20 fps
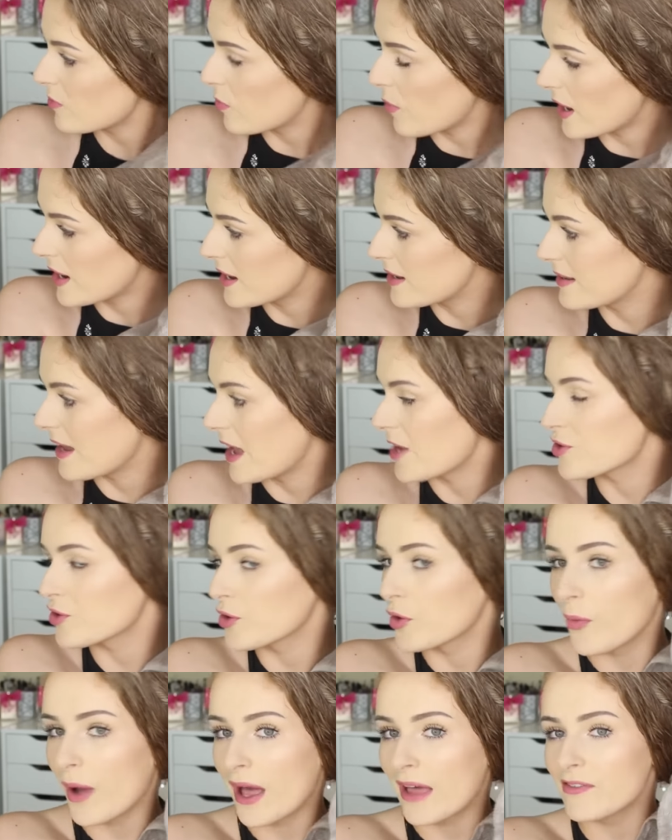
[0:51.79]
have quite a
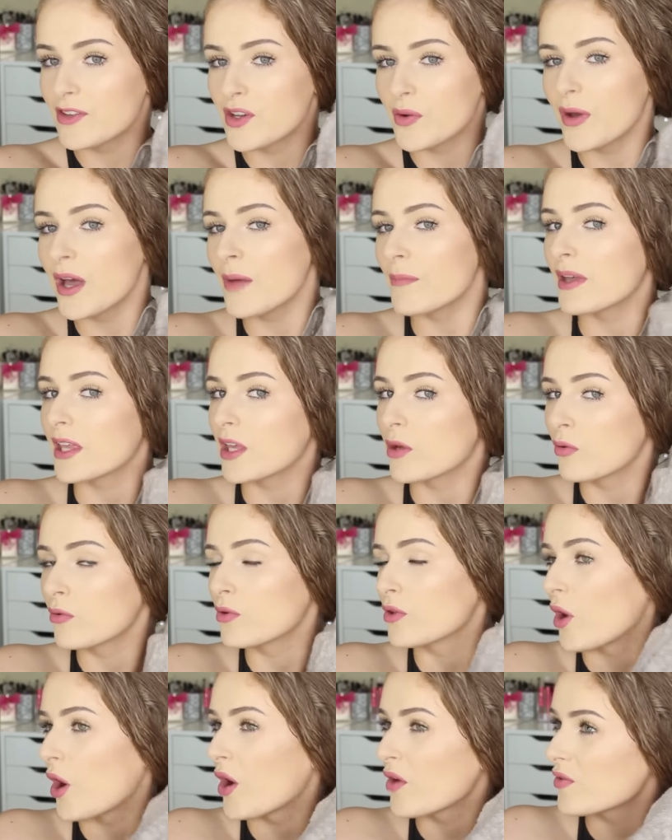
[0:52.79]
natural wave to it, but you will
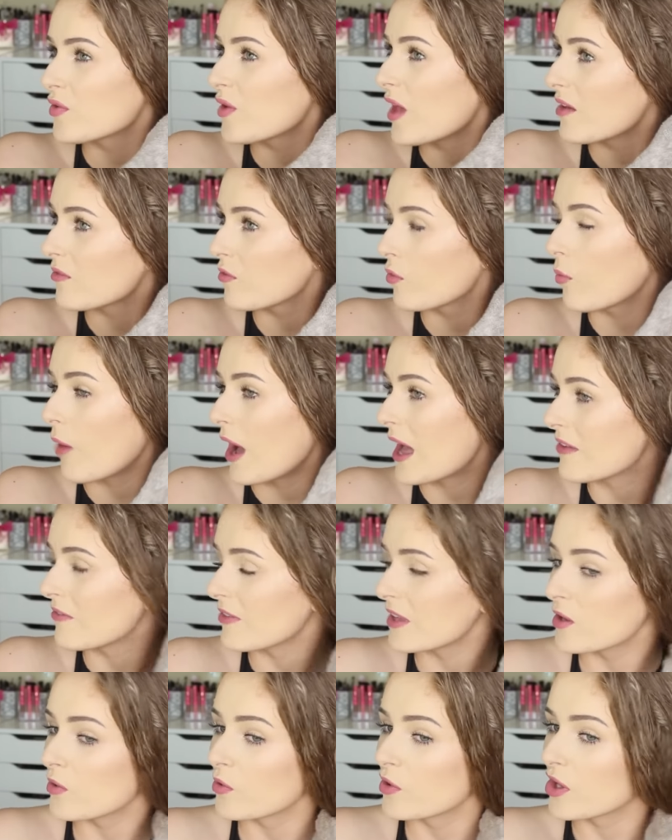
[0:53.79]
know if you have a
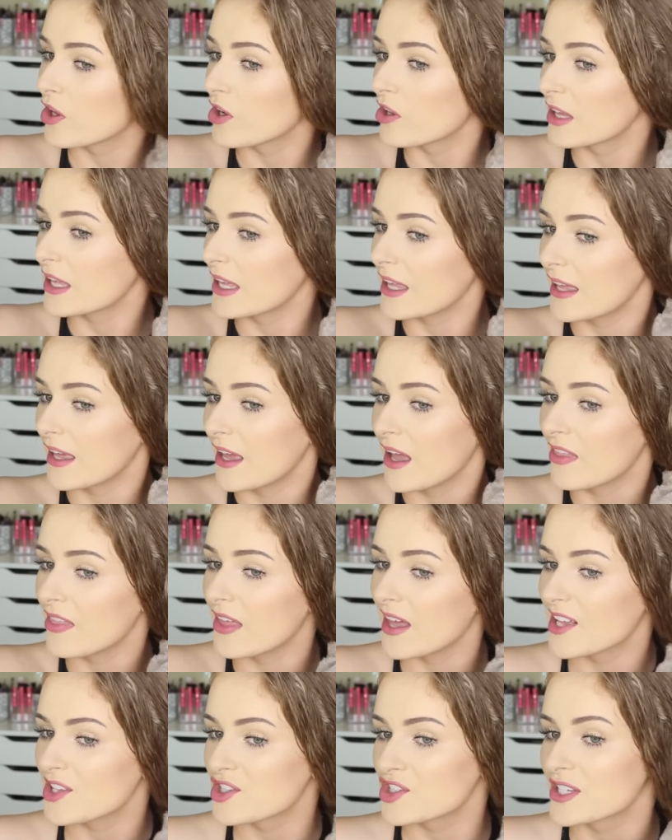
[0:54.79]
wavy or curly hair
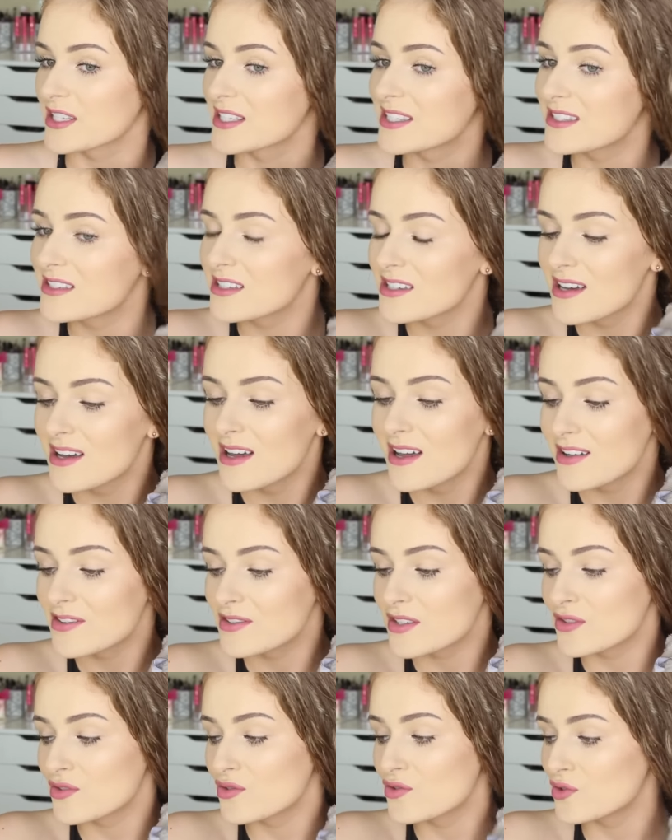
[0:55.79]
that it just
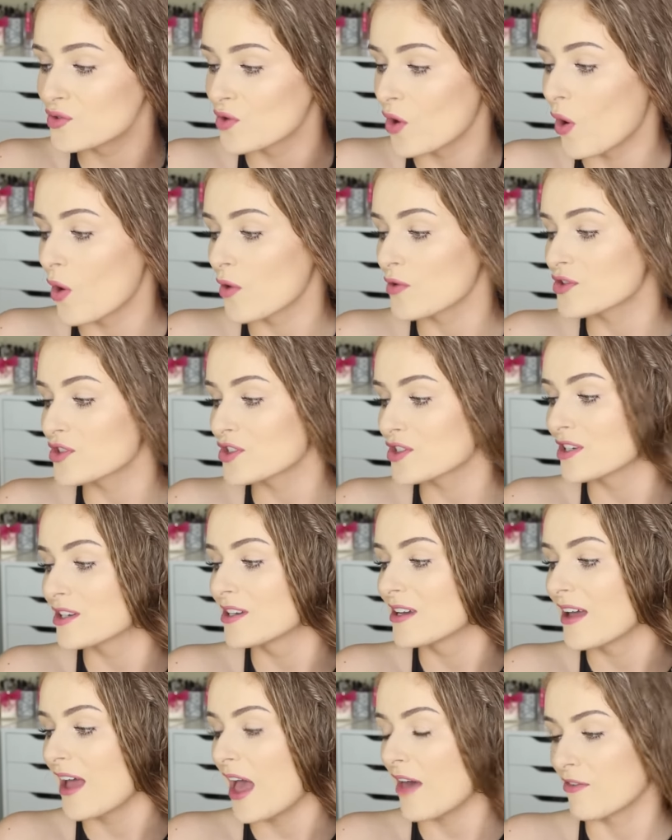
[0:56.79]
does not
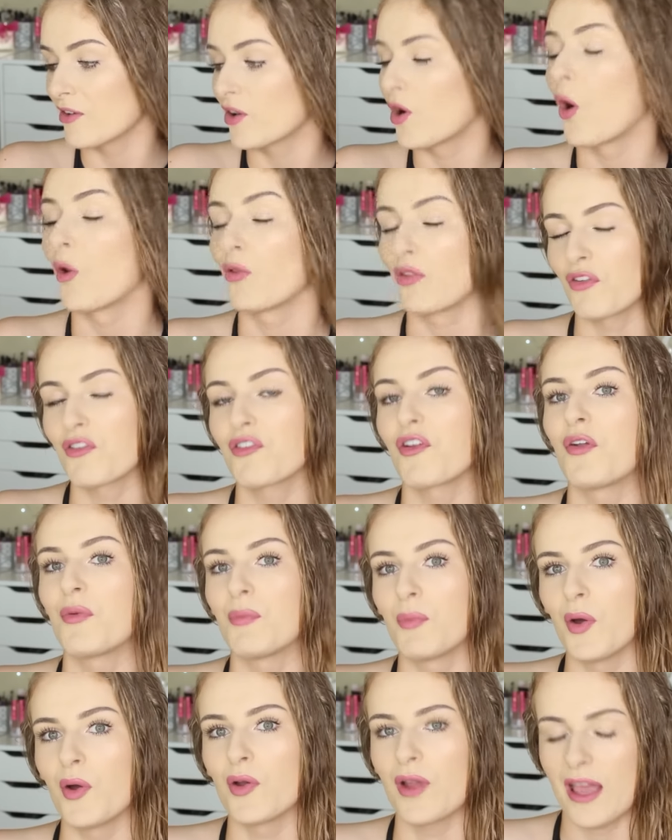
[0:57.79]
have a
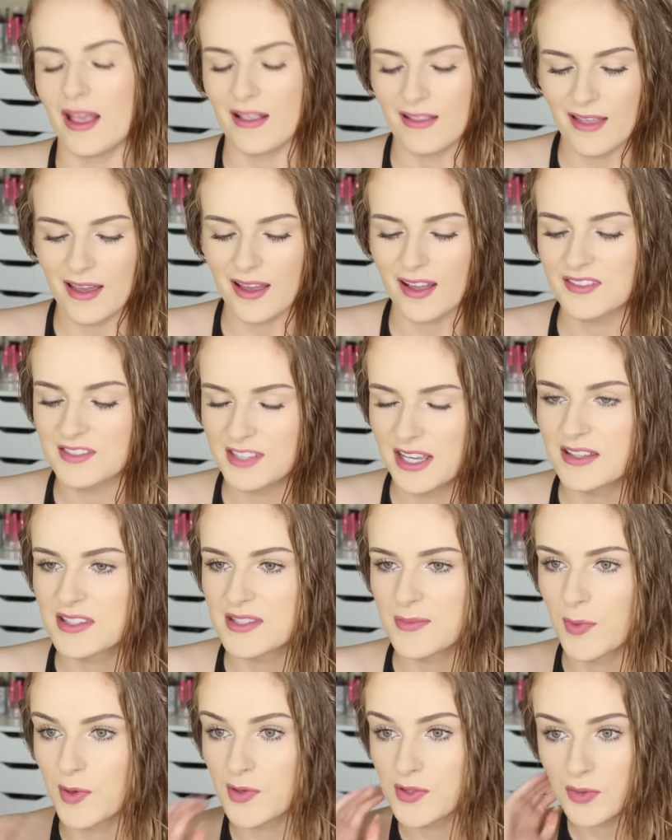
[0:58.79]
constant mood. It has like
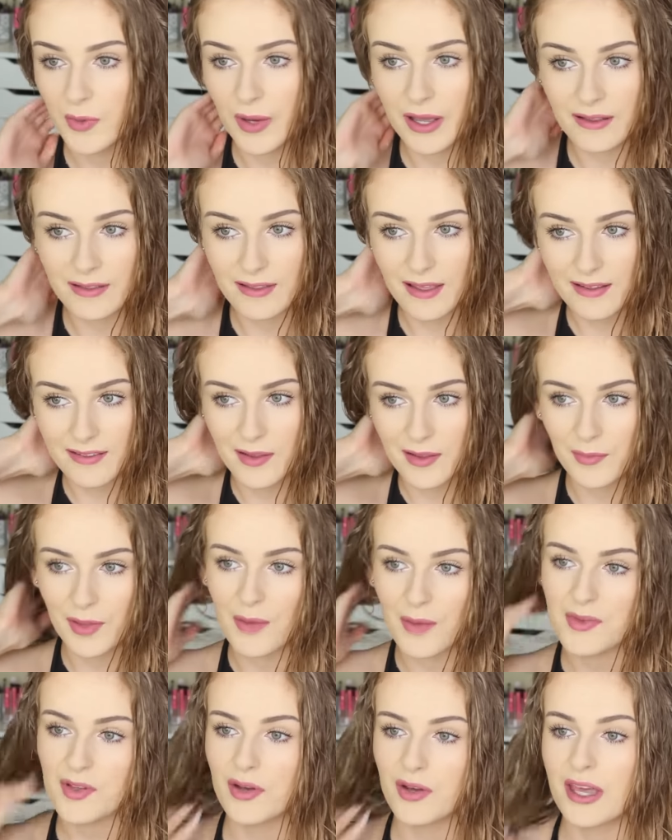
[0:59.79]
intense mood swings. Like
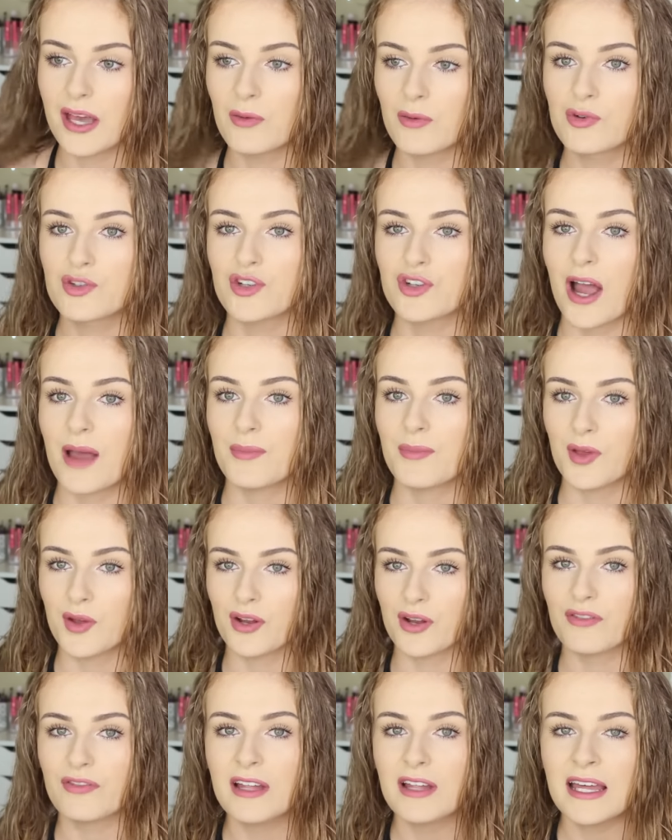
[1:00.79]
sometimes your hair will dry
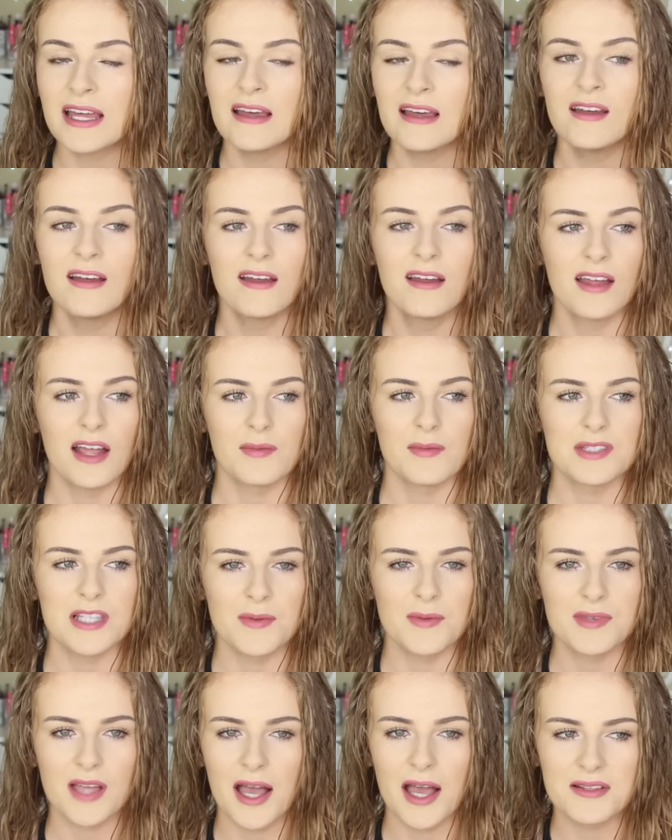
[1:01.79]
beautifully and
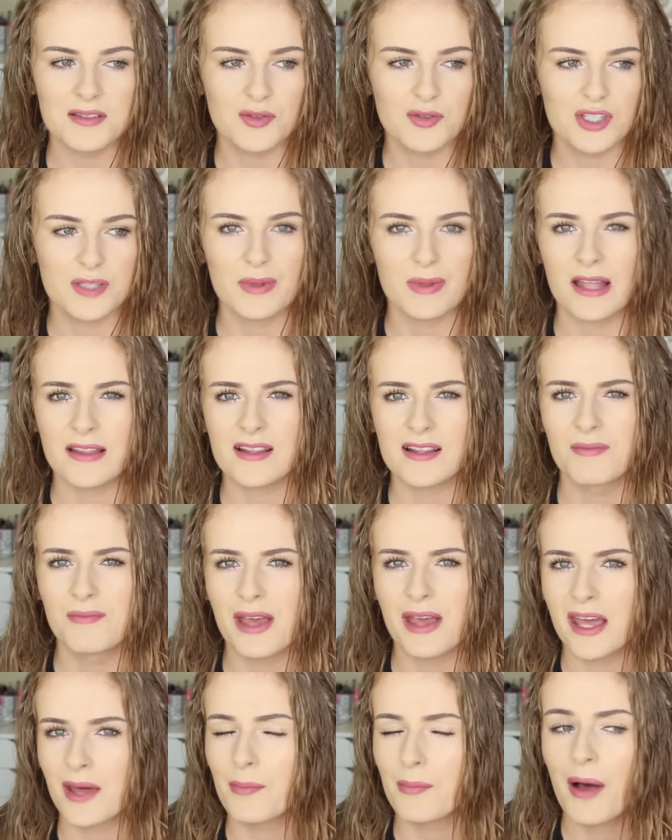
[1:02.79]
sometimes it will just be like this
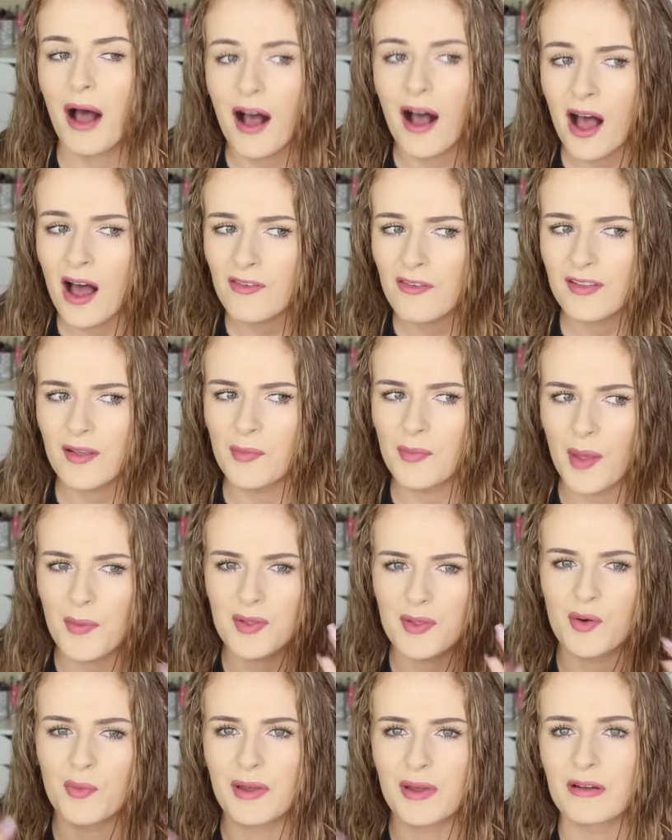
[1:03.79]
mega puff,
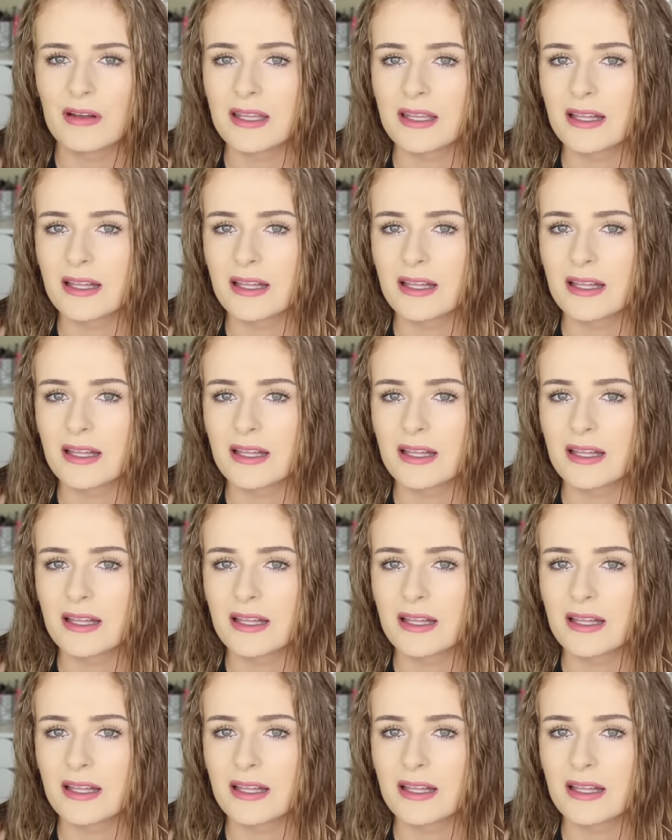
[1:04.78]
sometimes it will be